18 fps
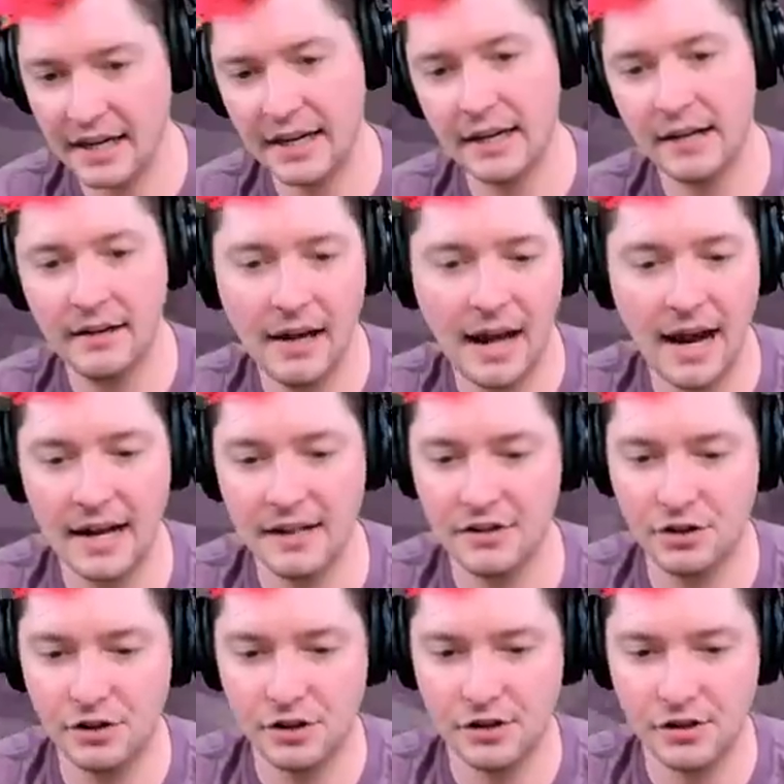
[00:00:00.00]
it
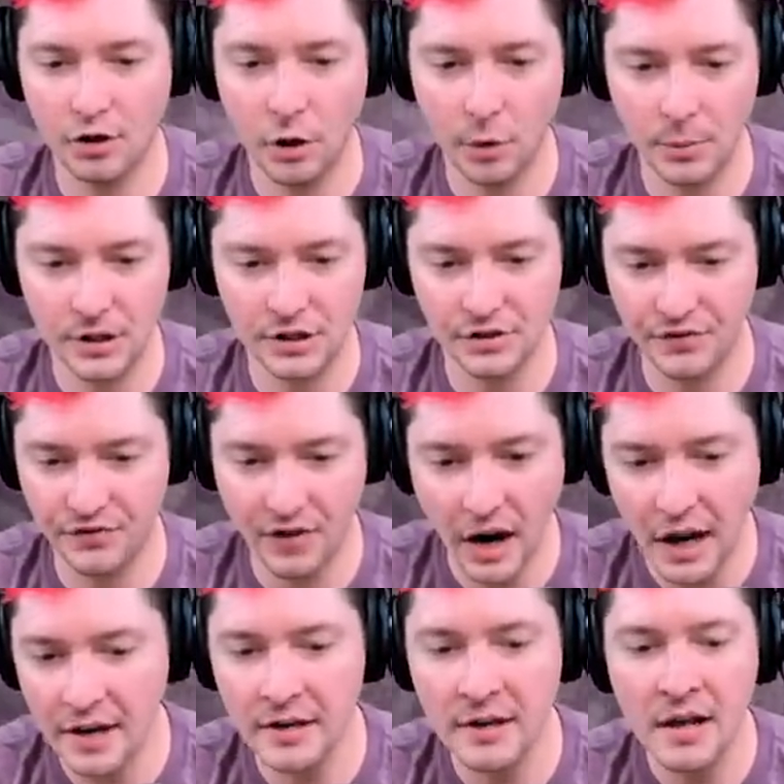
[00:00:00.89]
adds just a whole bunch of
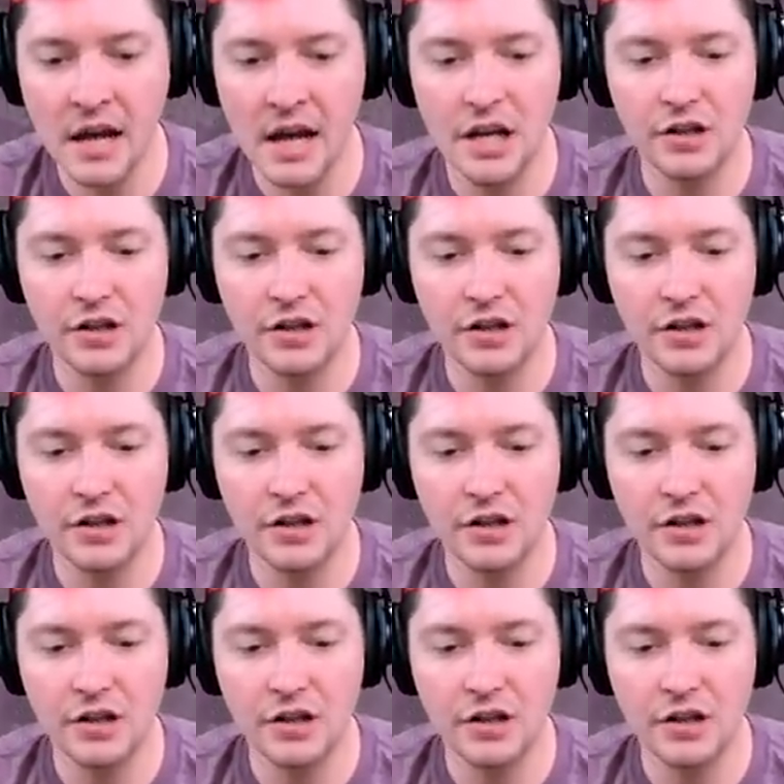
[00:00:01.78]
fun.